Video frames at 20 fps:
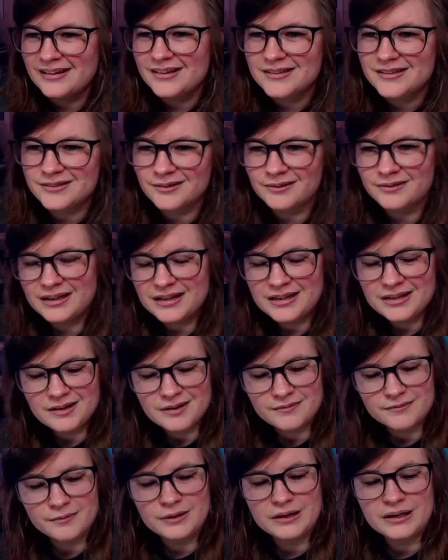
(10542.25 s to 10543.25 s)
So thank you,
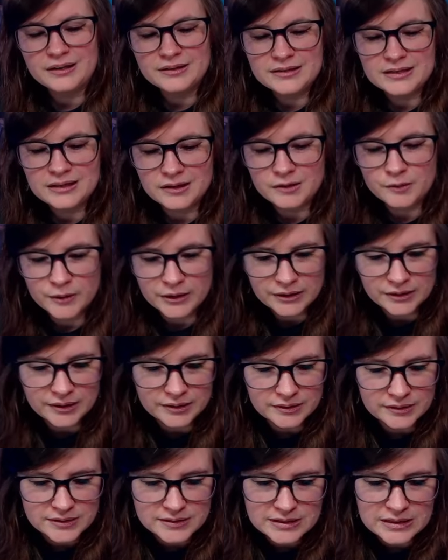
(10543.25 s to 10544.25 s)
everyone. I'll take a quick look
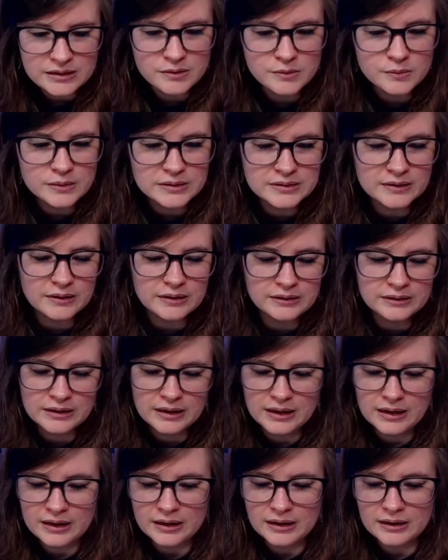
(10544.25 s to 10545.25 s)
to see who is on,
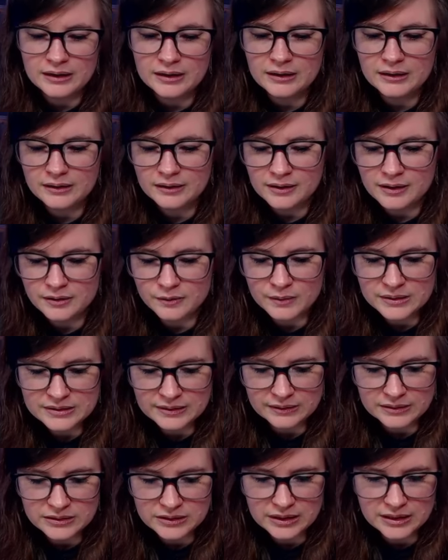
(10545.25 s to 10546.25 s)
and otherwise I'll
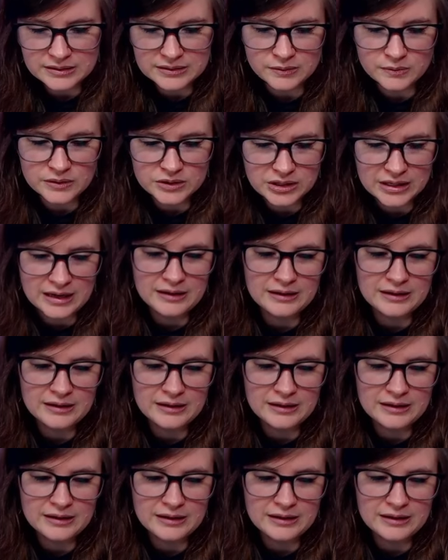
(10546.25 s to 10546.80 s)
let you guys know in chat.